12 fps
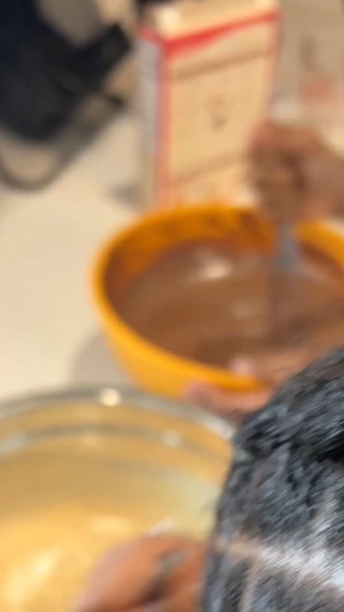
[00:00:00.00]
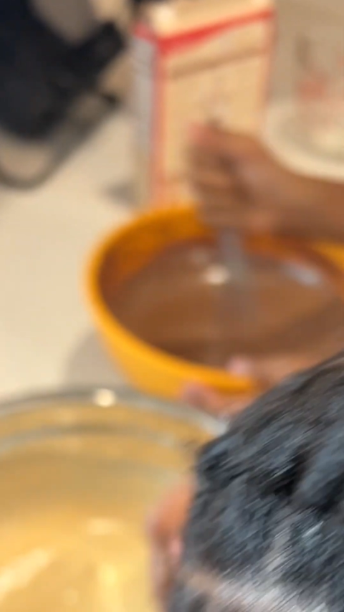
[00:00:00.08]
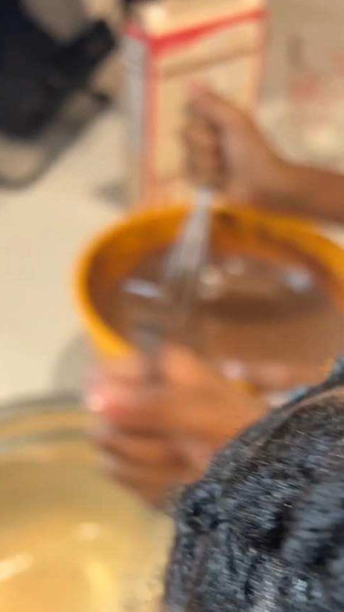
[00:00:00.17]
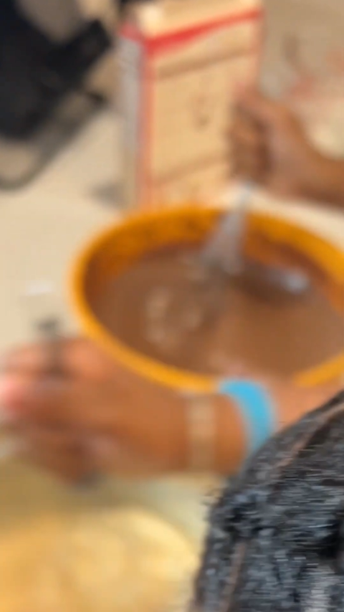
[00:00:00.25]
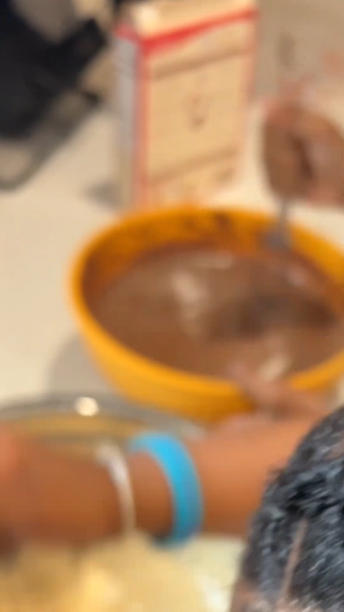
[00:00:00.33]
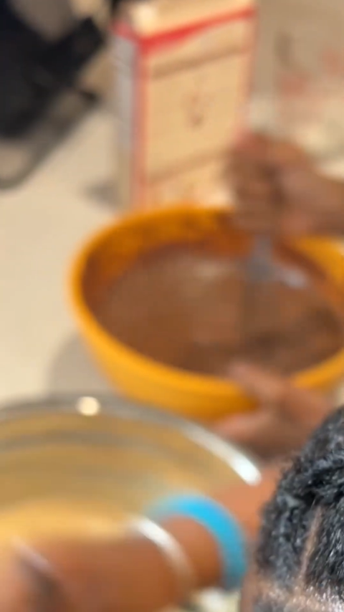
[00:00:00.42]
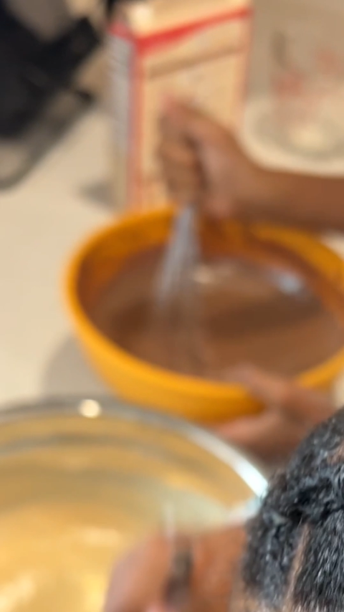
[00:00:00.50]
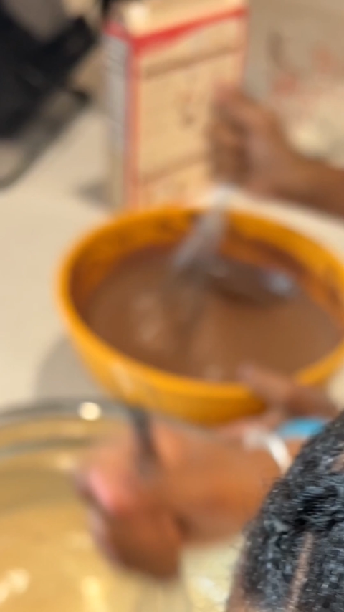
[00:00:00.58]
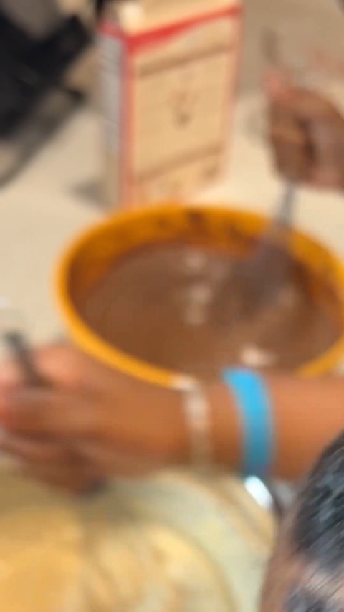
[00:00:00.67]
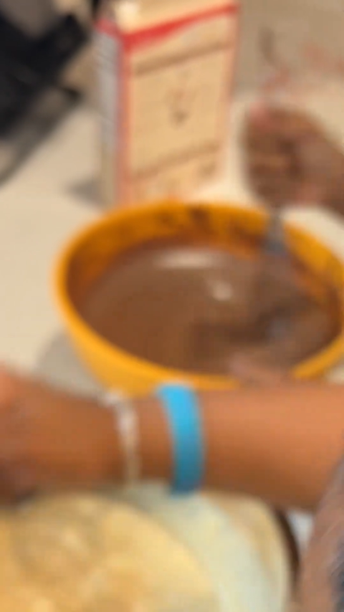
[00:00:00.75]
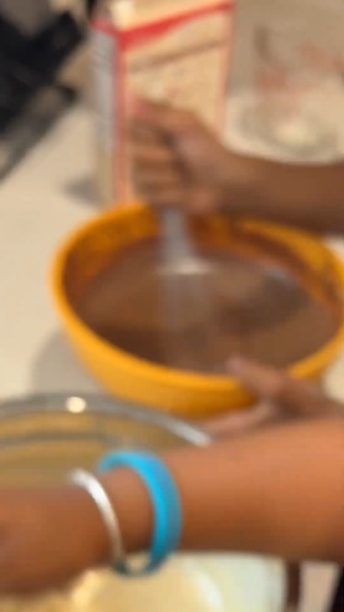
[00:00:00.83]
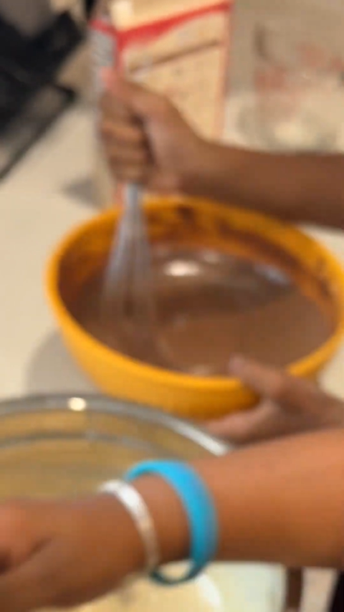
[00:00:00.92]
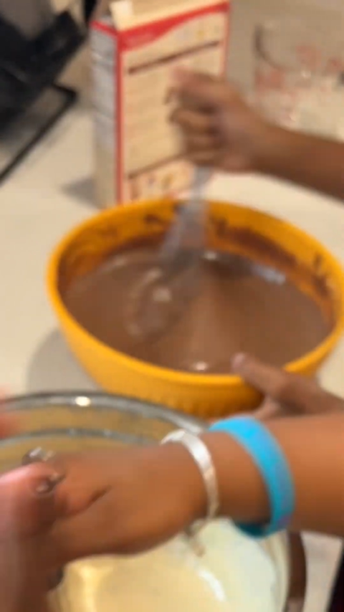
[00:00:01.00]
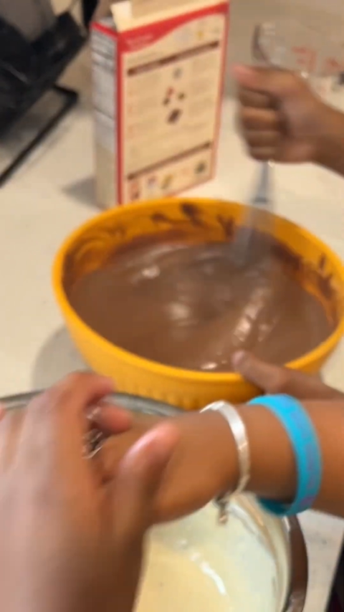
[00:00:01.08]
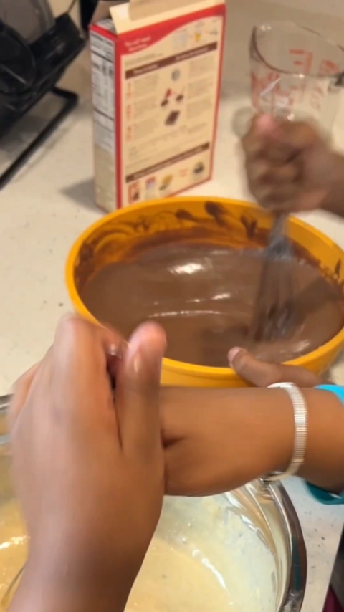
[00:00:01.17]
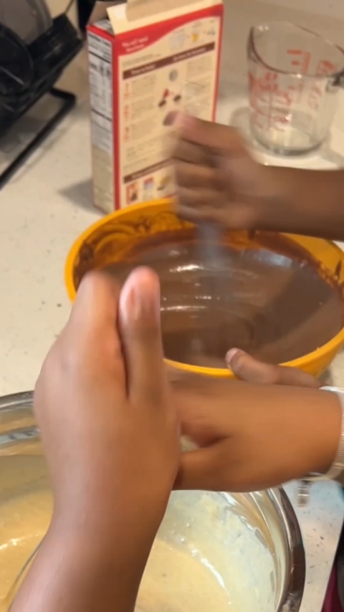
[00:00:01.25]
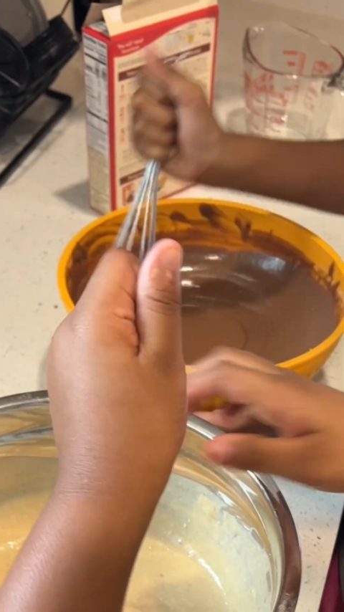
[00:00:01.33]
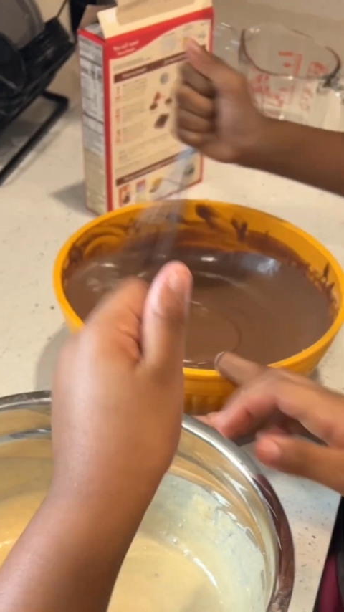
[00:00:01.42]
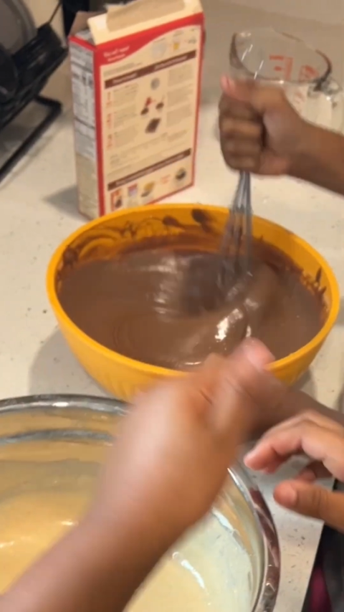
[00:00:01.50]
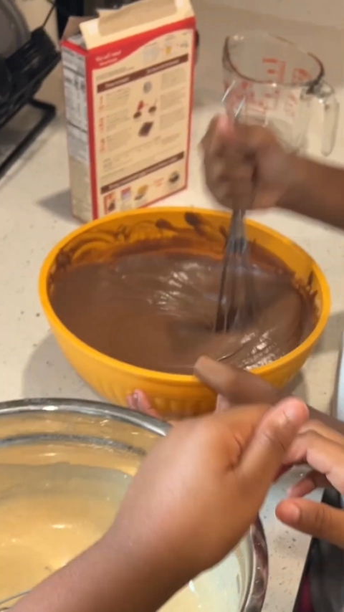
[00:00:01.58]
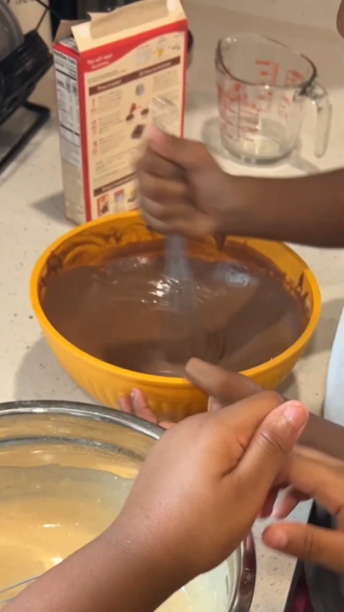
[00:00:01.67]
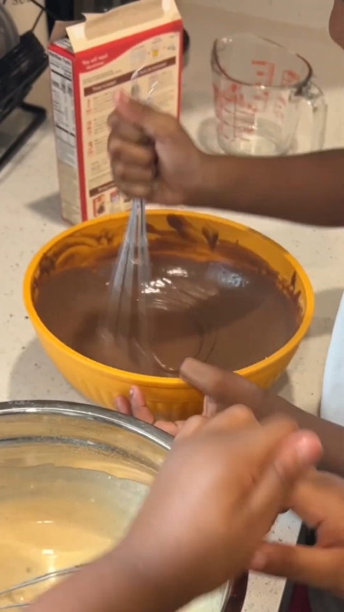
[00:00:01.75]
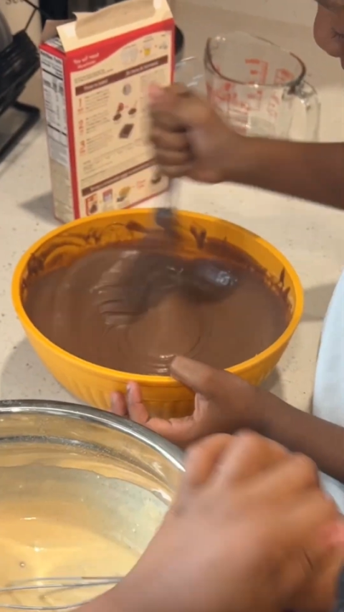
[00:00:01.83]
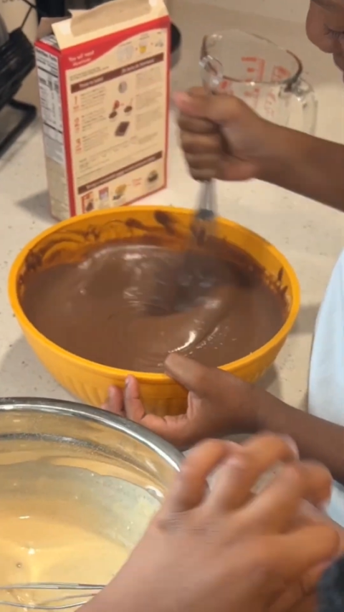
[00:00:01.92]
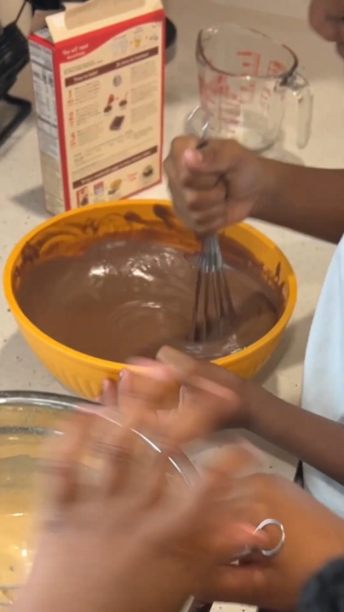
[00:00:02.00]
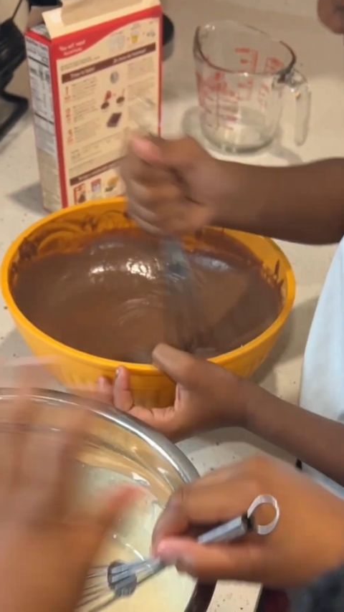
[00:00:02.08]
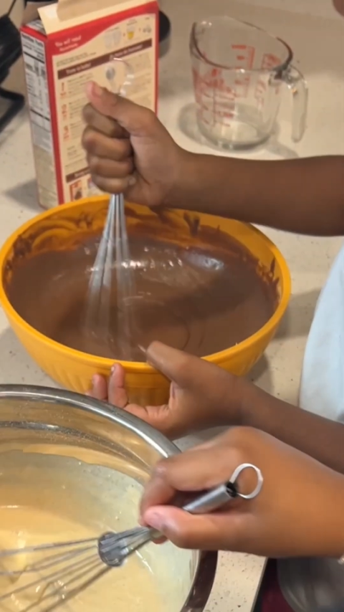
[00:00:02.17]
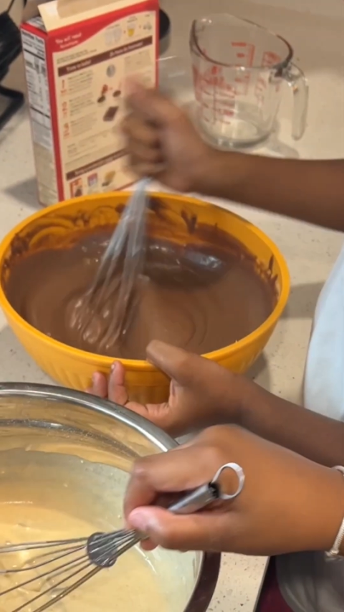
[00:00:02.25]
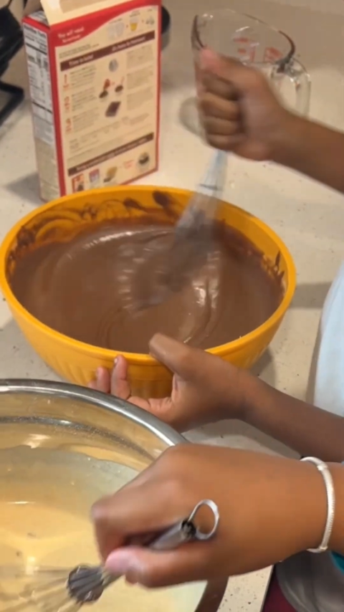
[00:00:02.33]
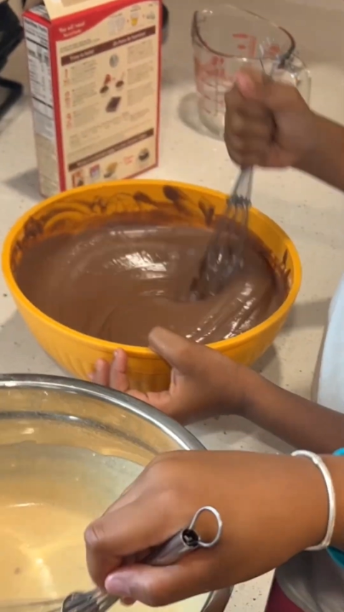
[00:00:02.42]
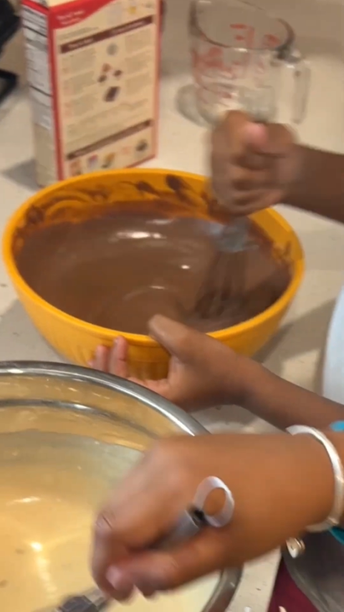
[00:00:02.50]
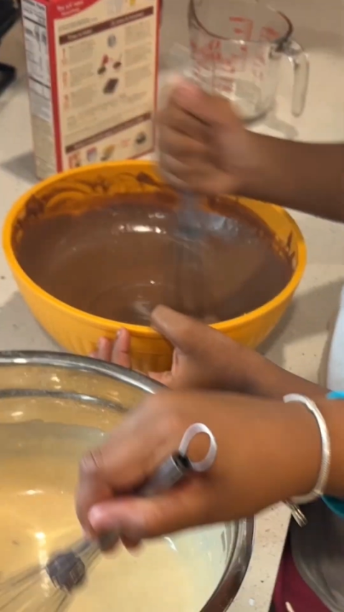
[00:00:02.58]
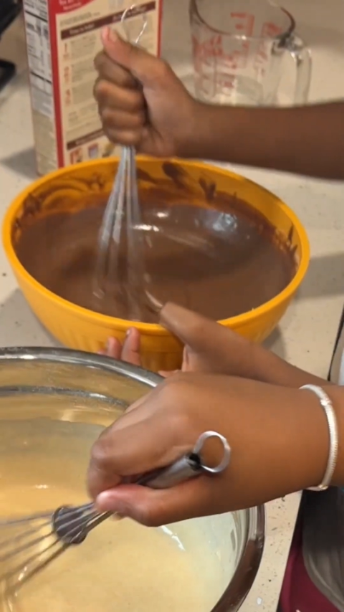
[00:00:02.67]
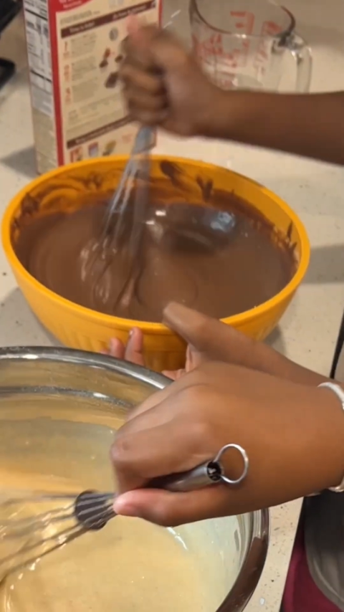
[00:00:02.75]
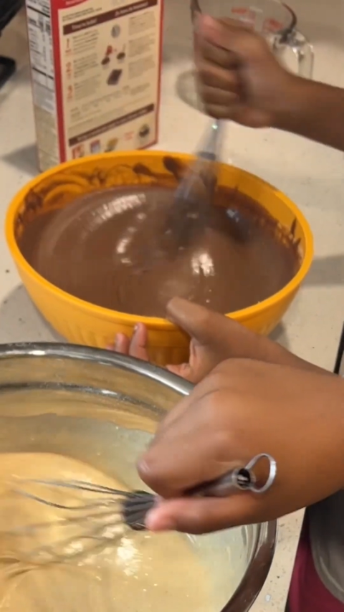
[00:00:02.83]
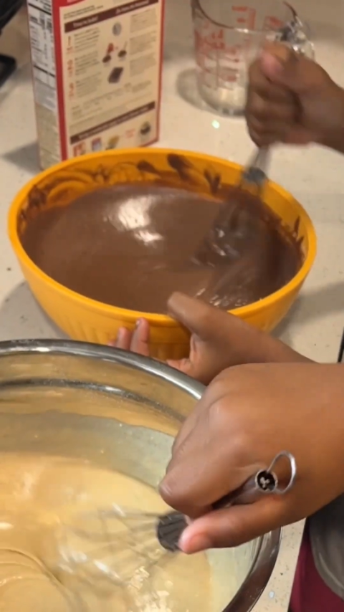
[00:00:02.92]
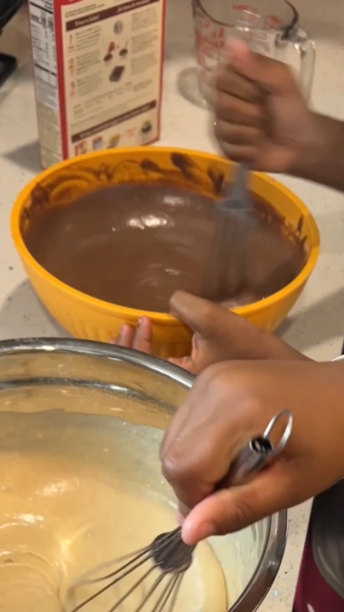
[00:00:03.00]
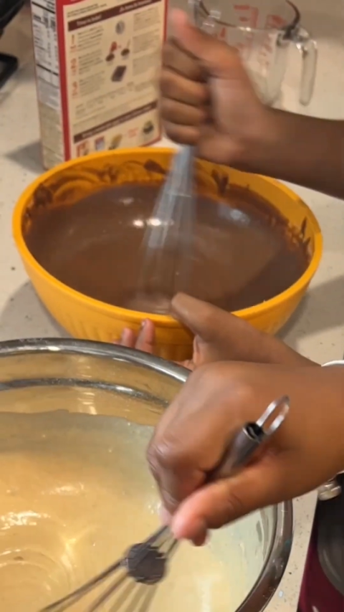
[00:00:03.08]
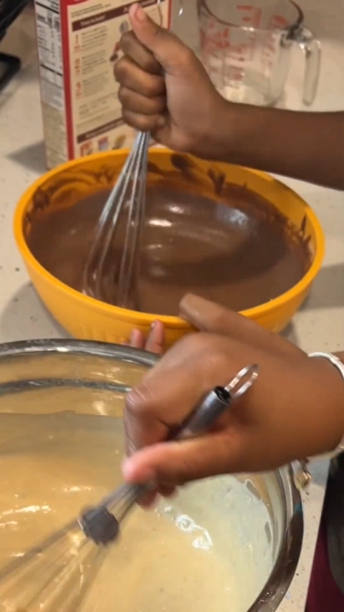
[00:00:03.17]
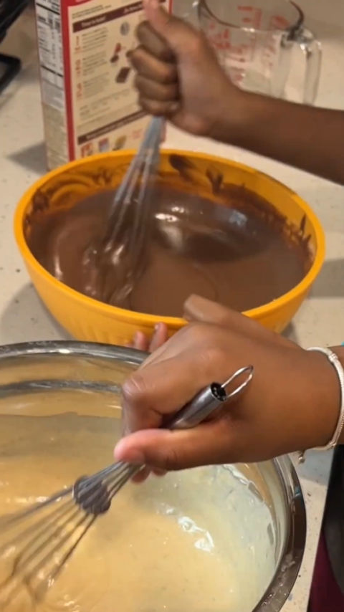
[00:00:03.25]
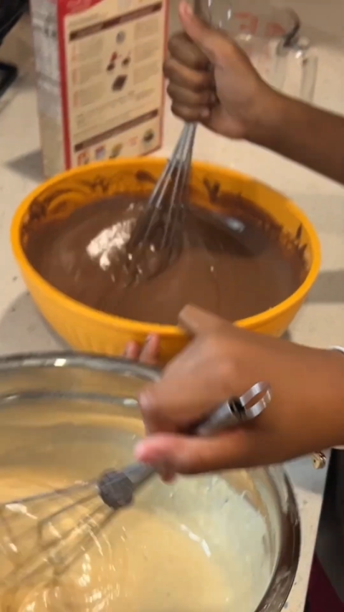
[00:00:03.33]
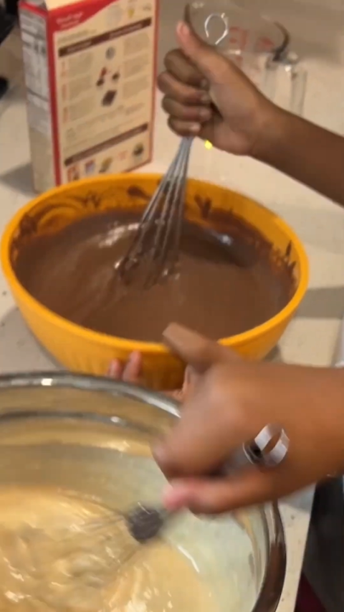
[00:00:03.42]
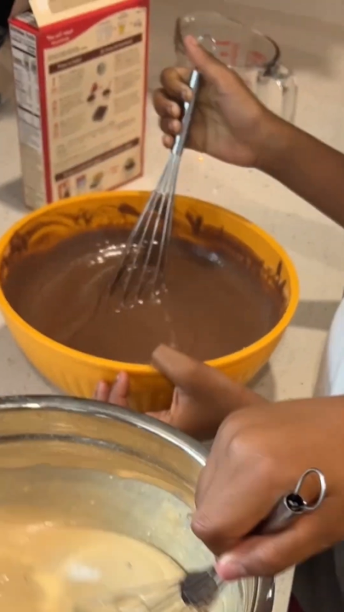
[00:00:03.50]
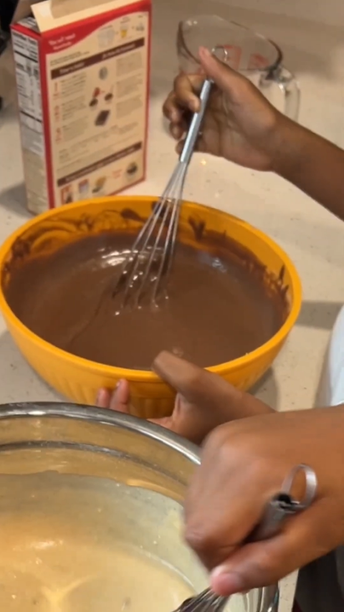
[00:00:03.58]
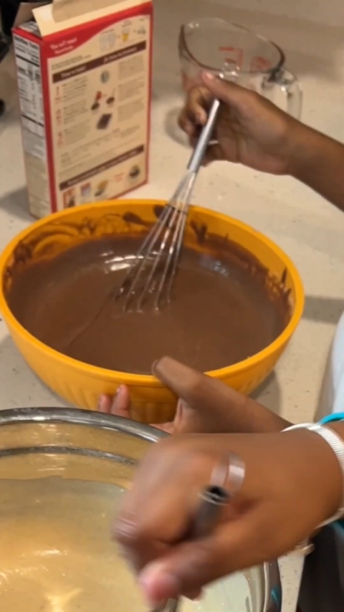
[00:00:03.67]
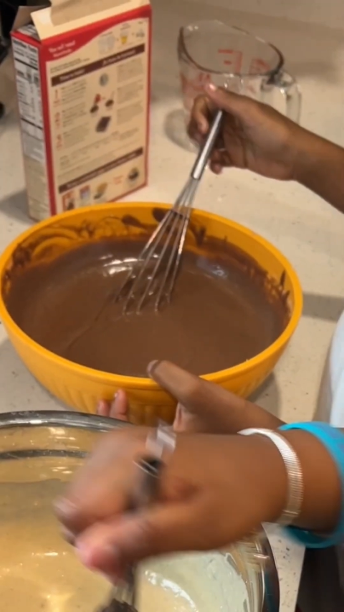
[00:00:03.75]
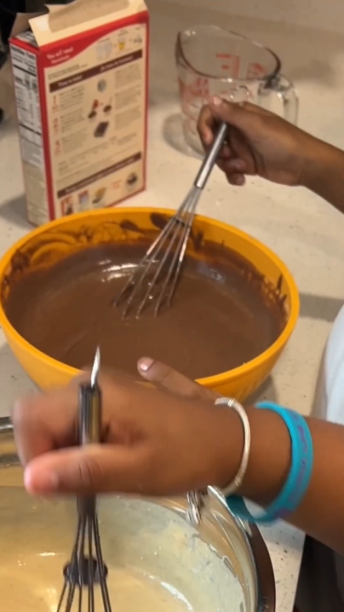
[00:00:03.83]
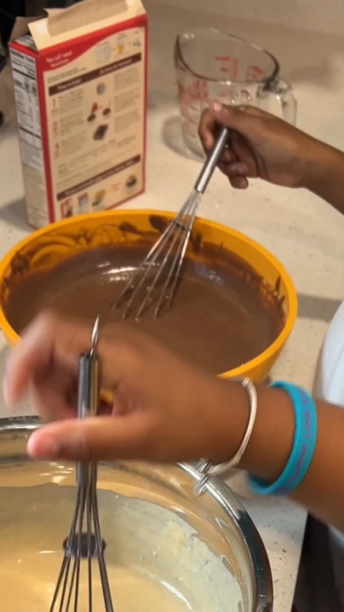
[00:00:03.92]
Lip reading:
[unreadable: no face in view]